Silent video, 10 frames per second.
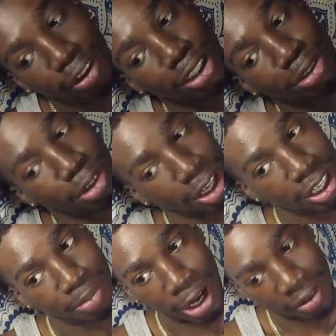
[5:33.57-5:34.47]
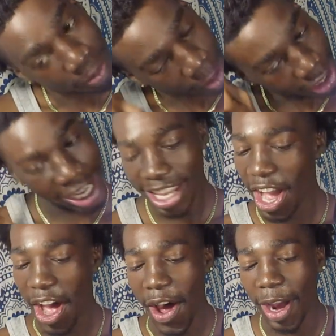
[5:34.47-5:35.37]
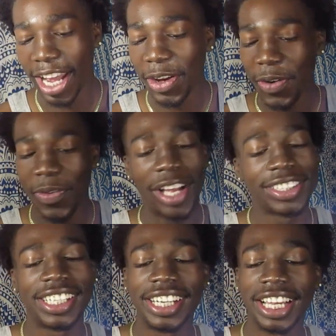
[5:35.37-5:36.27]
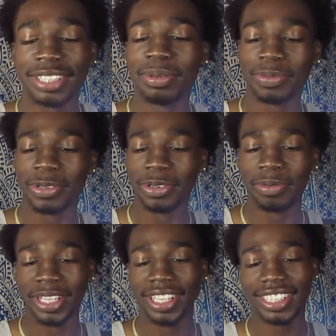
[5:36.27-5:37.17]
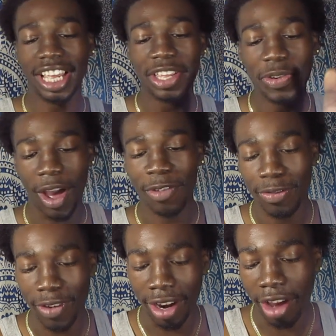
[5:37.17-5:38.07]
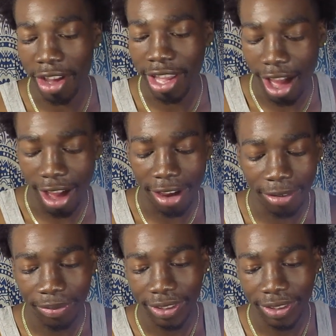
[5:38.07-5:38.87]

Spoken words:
What are you talking about? But thank y'all. I gotta go around to the next people. But thank you. I'm gonna follow all y'all.